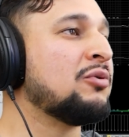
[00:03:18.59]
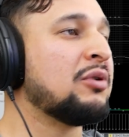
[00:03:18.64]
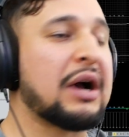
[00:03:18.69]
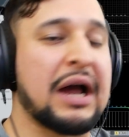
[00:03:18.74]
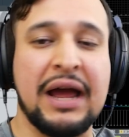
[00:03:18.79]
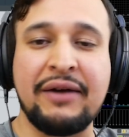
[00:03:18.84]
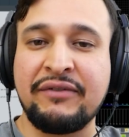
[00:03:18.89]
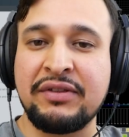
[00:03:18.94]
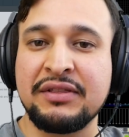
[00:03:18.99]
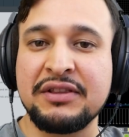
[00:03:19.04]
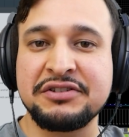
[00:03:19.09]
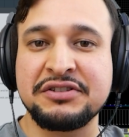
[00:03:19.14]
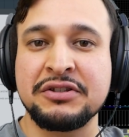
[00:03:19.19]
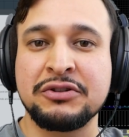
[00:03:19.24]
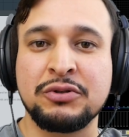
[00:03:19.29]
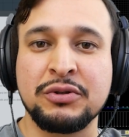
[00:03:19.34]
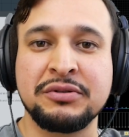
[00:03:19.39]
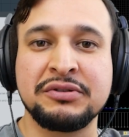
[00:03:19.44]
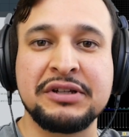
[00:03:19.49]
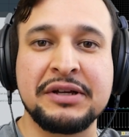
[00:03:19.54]
I haven't listened
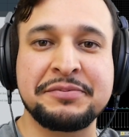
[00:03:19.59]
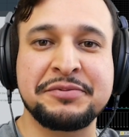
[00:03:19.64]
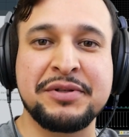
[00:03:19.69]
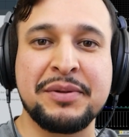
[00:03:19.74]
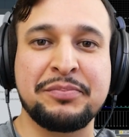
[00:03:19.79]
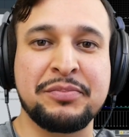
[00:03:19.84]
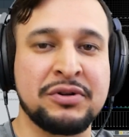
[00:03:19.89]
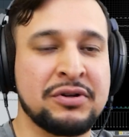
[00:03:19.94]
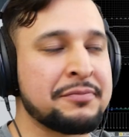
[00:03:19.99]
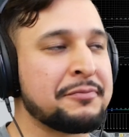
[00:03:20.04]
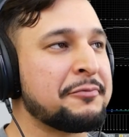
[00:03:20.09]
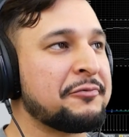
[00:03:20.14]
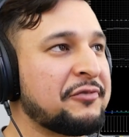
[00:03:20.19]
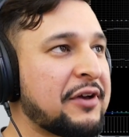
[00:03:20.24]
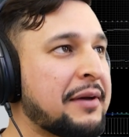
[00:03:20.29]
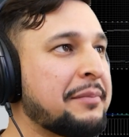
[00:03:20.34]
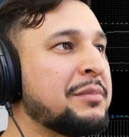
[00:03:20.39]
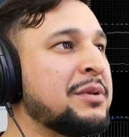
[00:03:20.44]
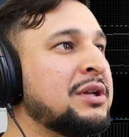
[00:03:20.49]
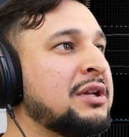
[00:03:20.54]
to dubstep in a
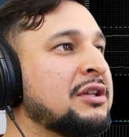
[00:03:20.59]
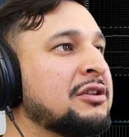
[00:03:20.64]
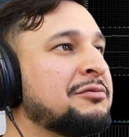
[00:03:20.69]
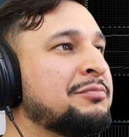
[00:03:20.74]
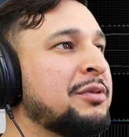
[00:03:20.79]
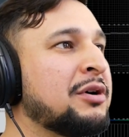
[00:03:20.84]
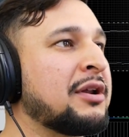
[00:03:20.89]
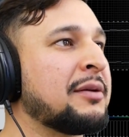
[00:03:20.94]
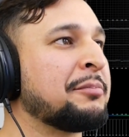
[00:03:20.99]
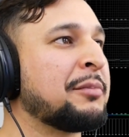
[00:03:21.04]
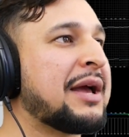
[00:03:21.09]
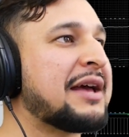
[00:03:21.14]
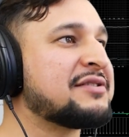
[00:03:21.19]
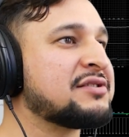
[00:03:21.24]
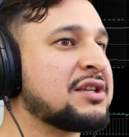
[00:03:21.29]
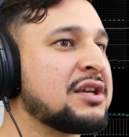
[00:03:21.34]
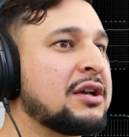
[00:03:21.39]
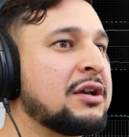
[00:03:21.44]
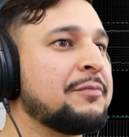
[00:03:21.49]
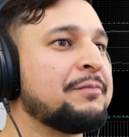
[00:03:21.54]
fat minute, but I'm
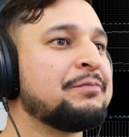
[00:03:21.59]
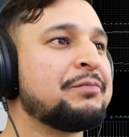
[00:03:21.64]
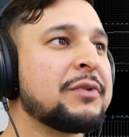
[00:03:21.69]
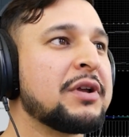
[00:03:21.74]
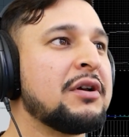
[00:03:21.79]
guessing